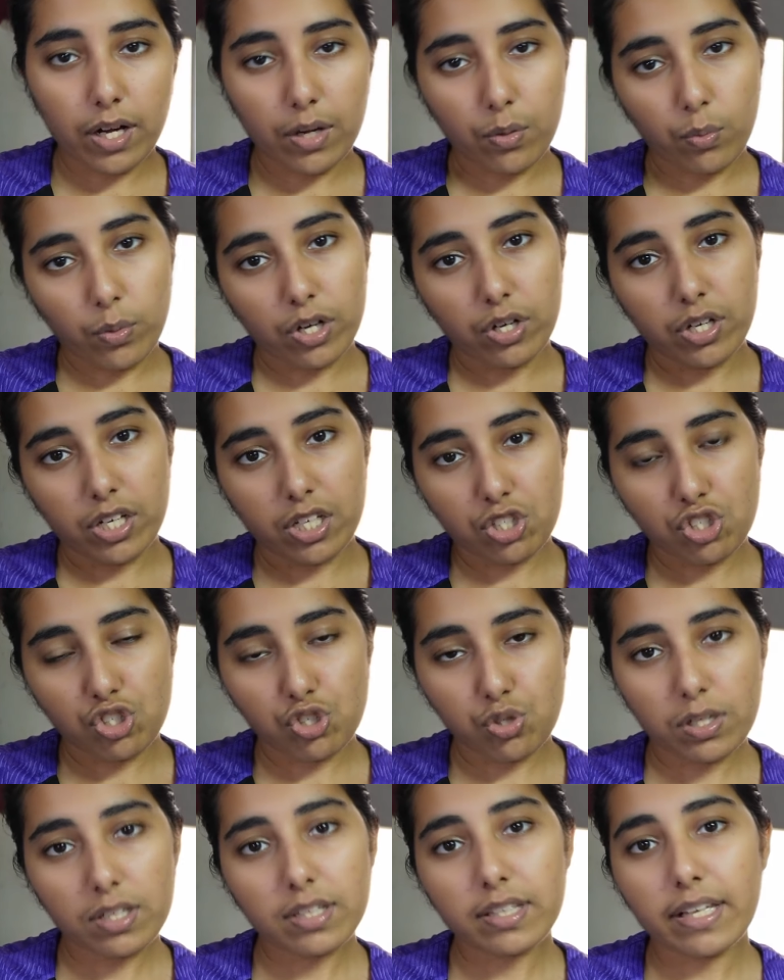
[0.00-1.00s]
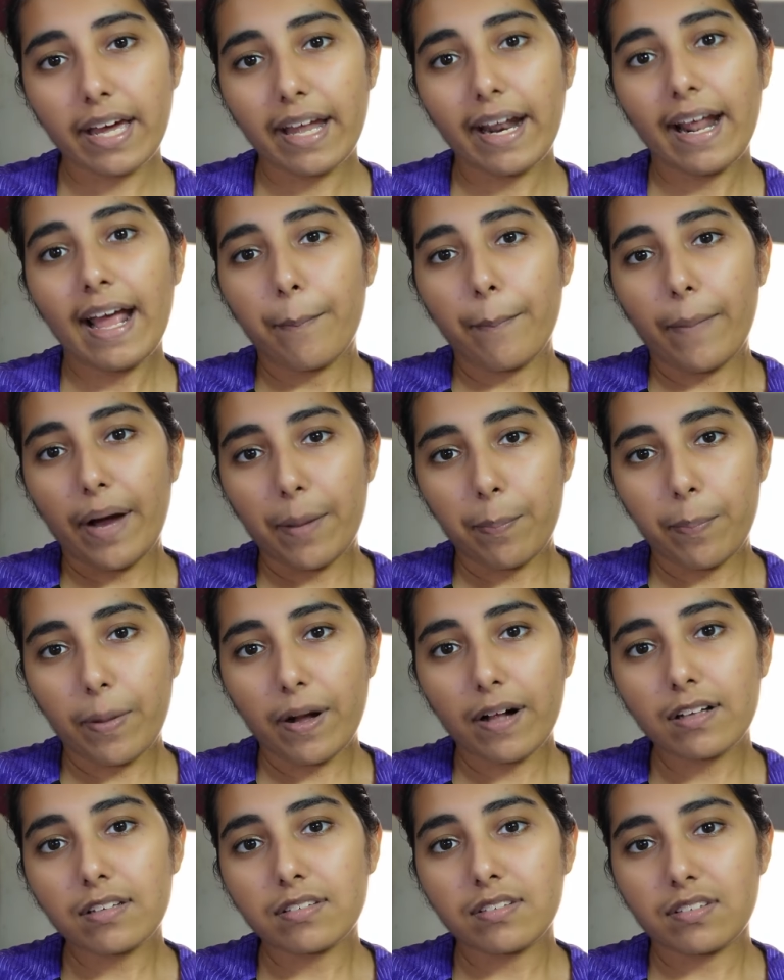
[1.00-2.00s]
I want to ensure that my
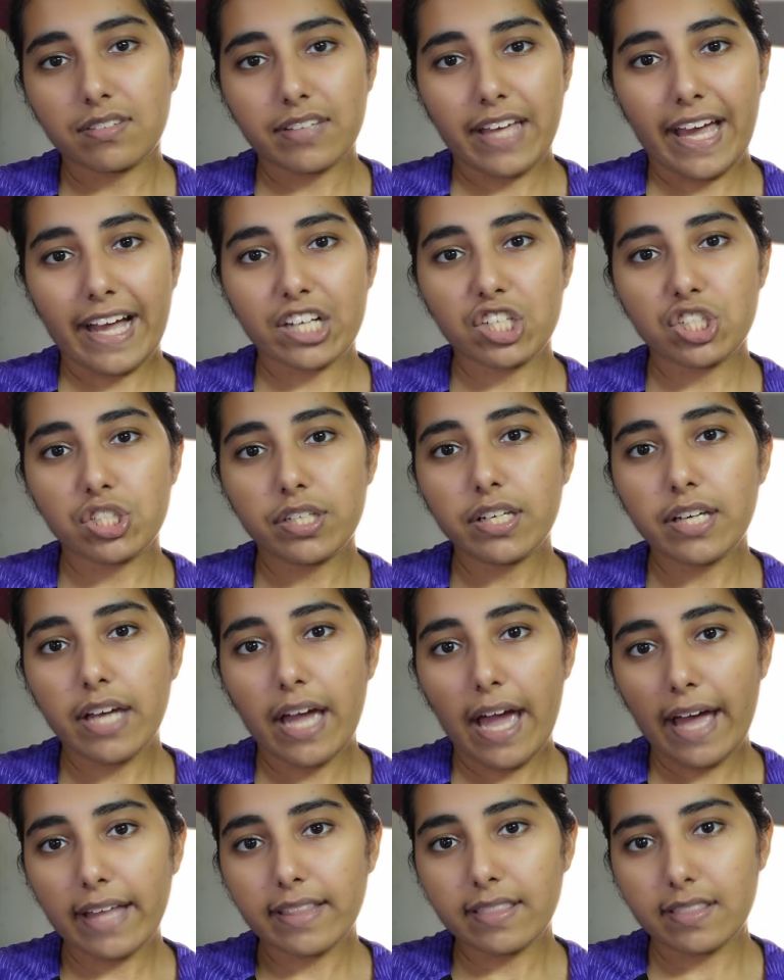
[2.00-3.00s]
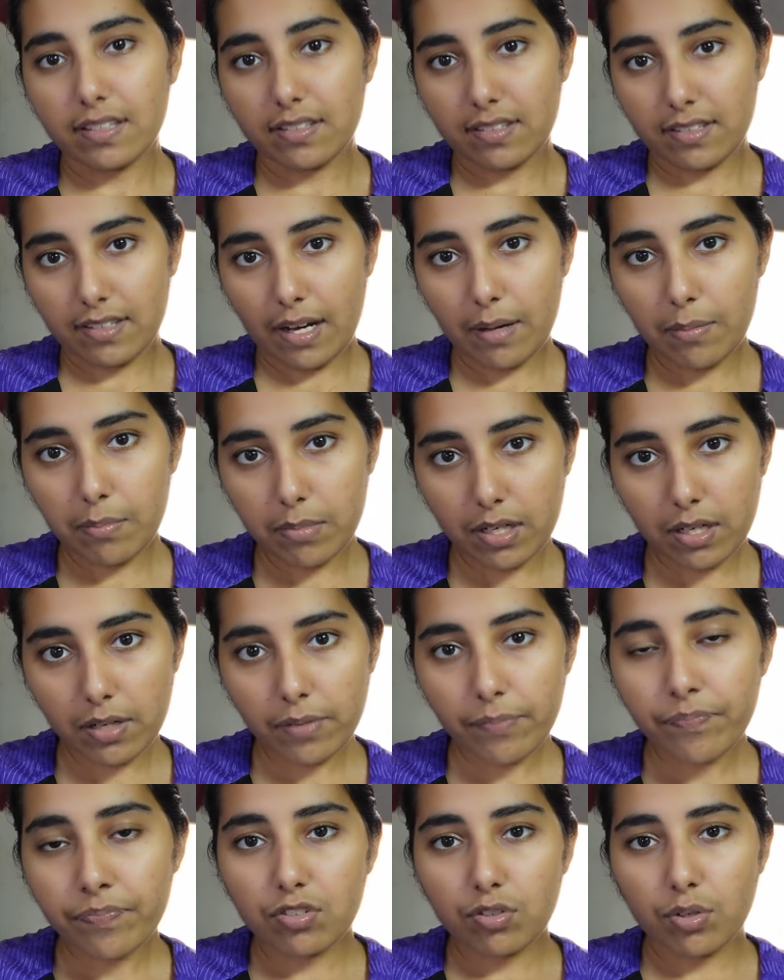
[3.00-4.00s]
pulse is actually at this
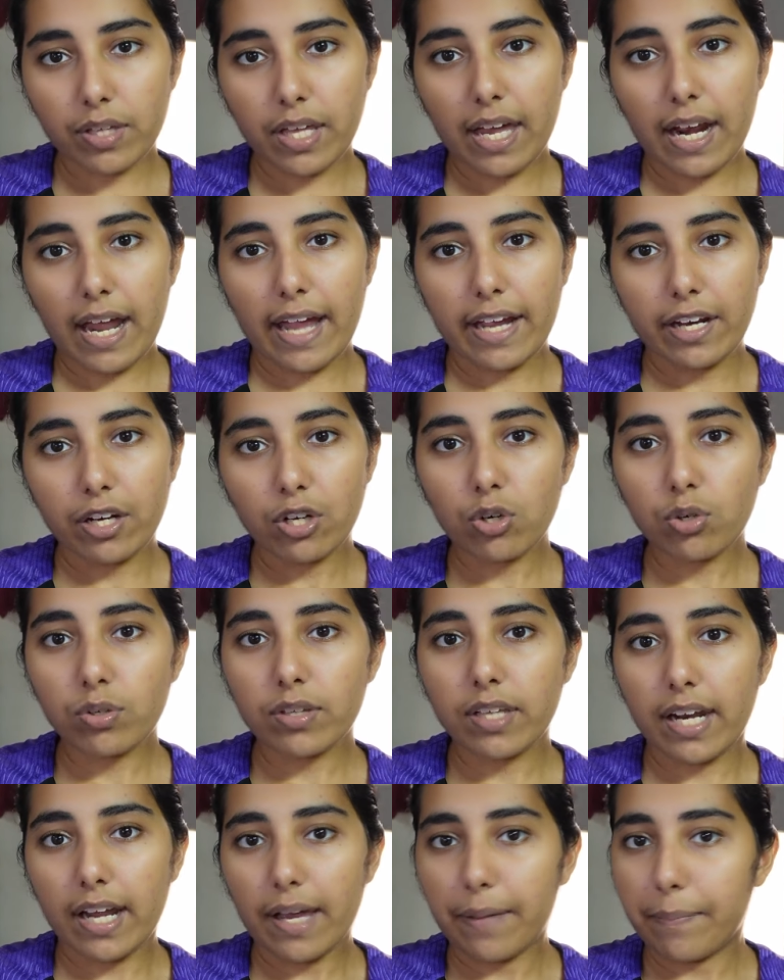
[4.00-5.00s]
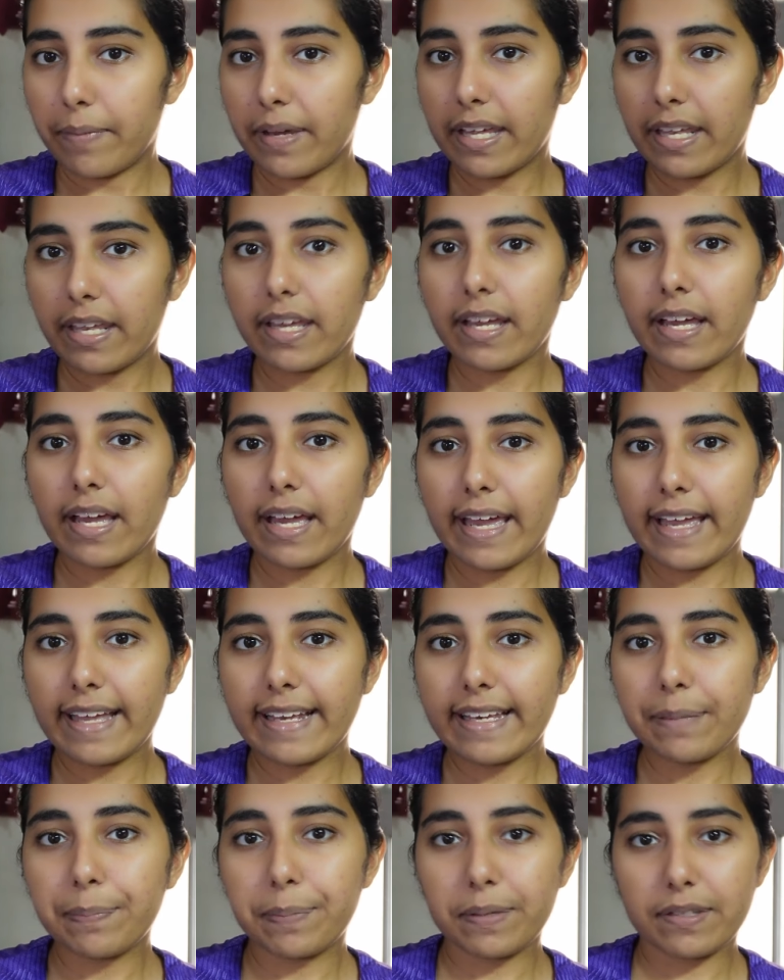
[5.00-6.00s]
number so that I know that I'm hitting
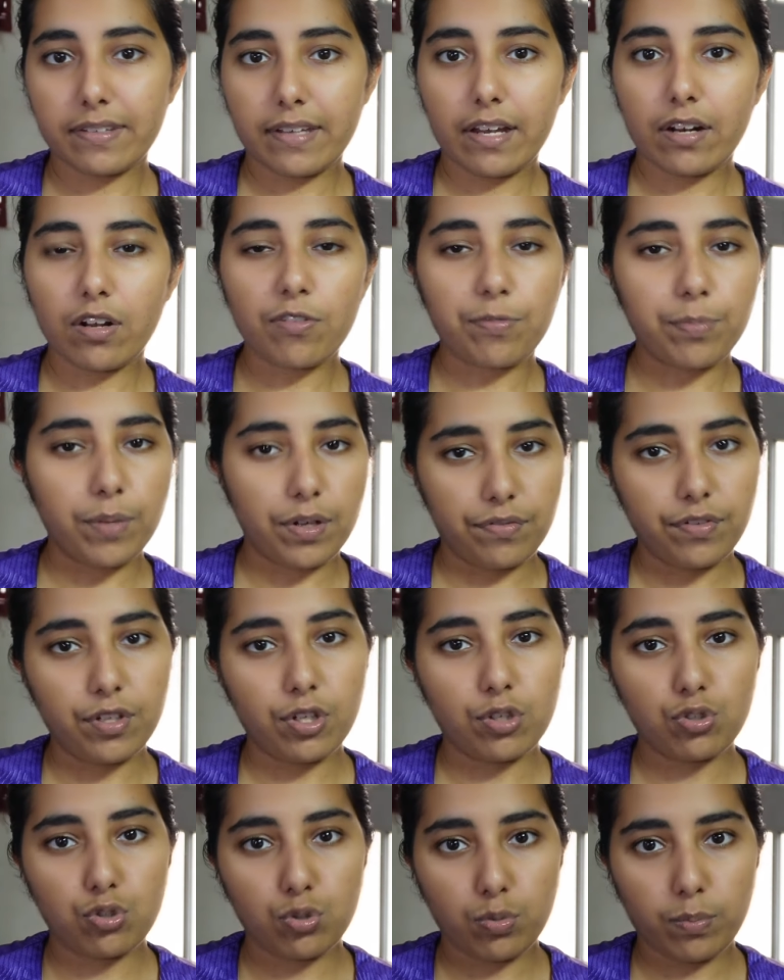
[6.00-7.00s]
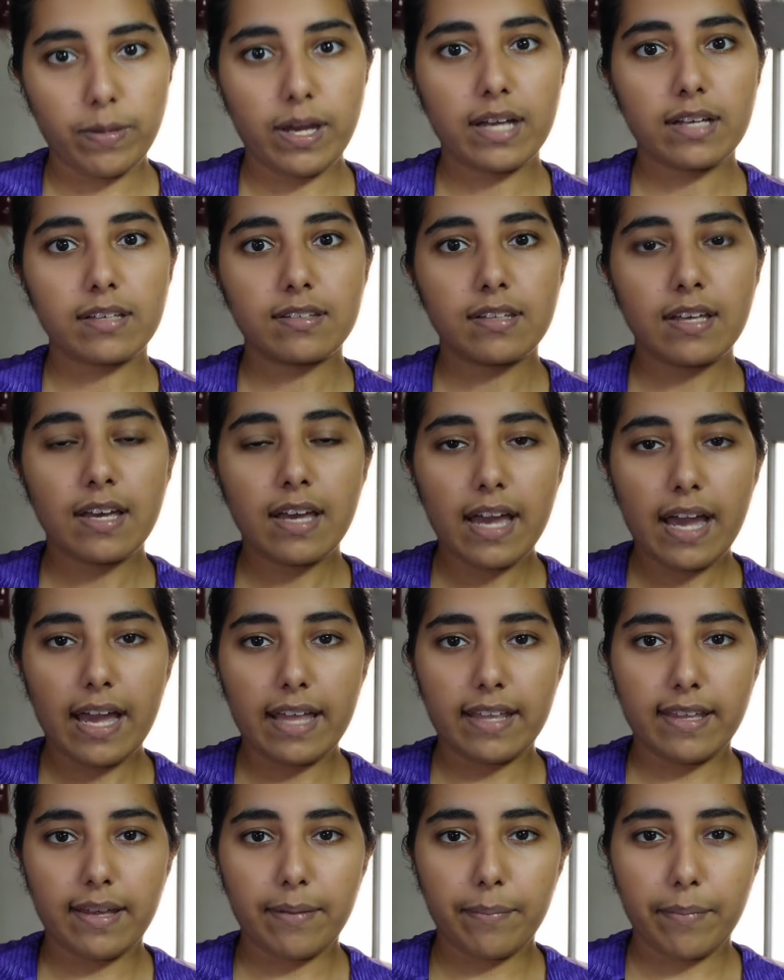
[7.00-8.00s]
80% of my VO2 max
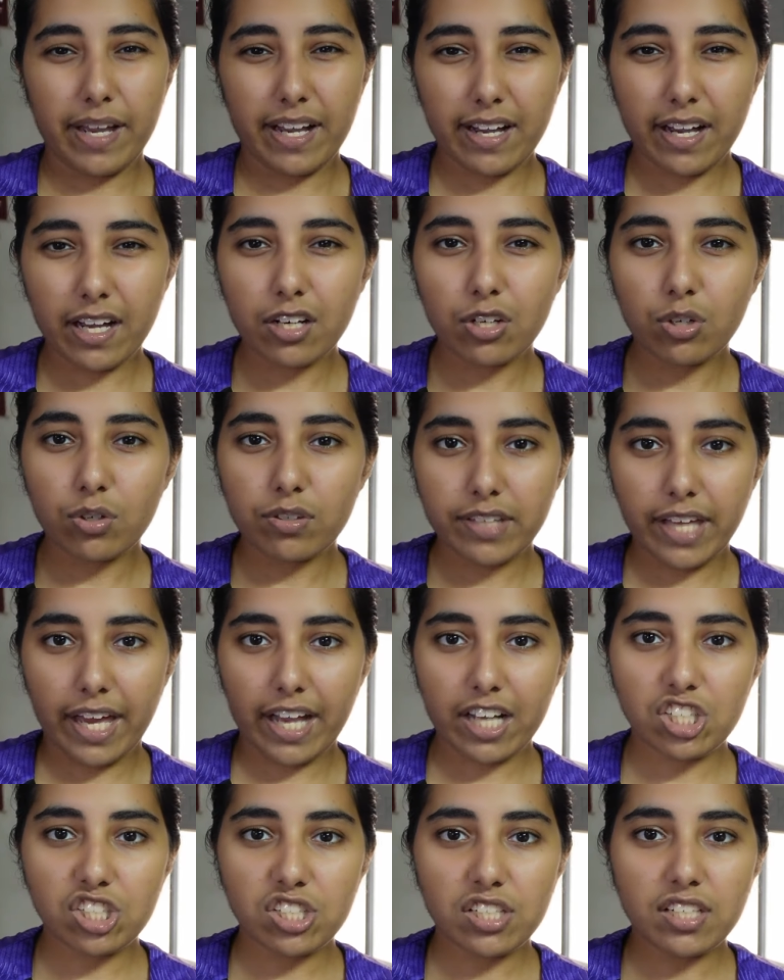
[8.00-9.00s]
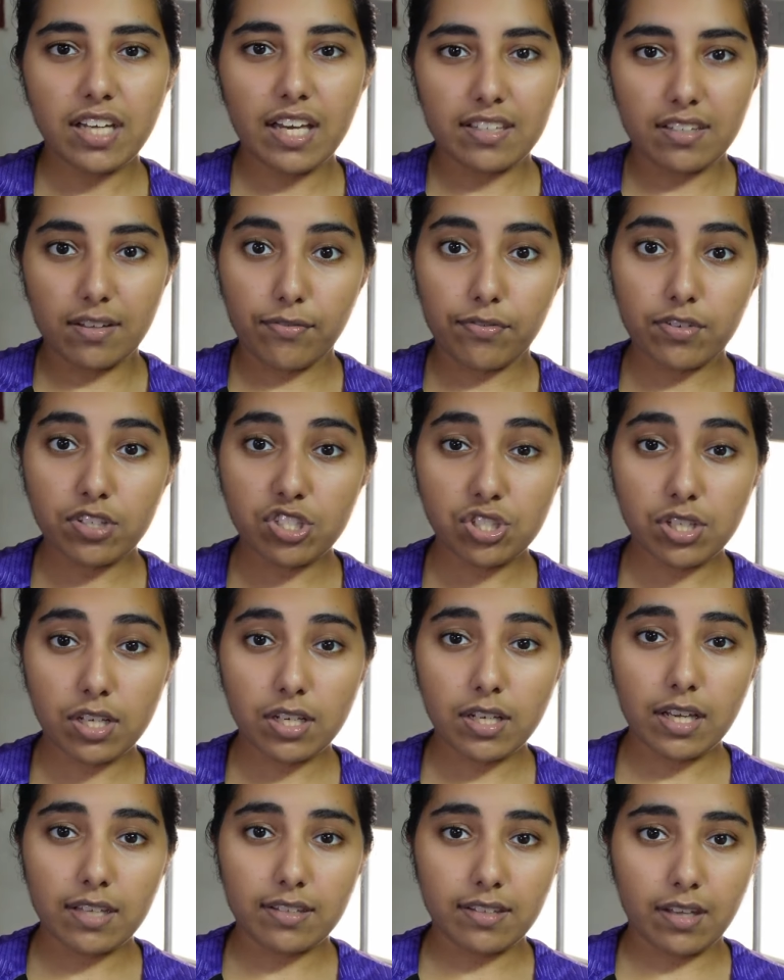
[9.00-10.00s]
and that my cardio is actually as
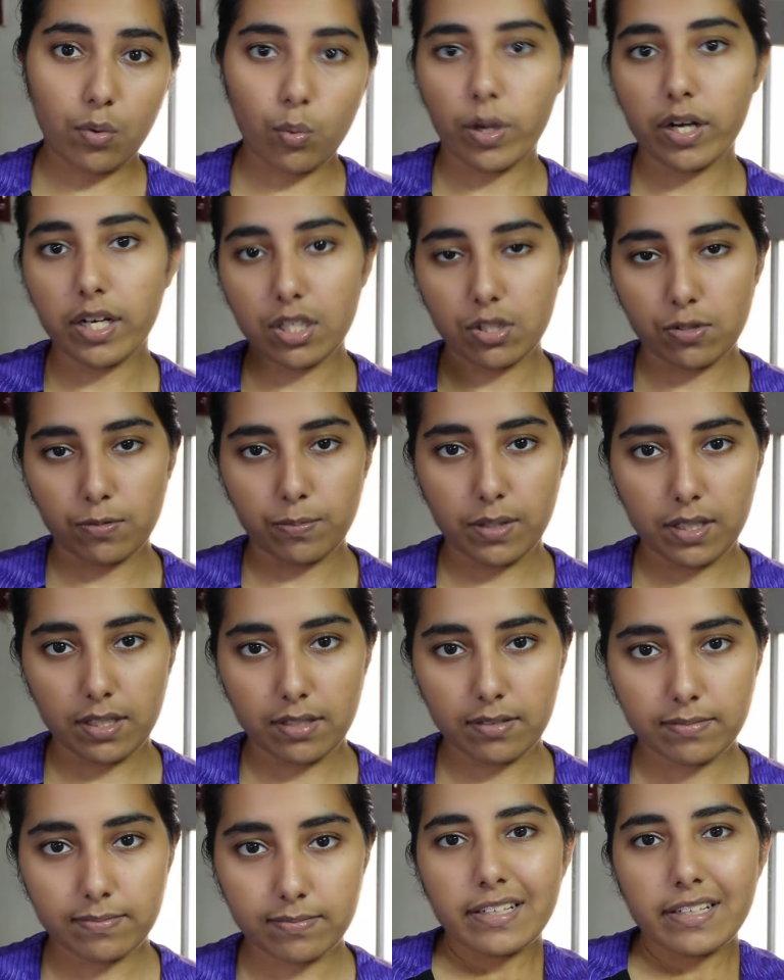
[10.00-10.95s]
efficient as I want it to be.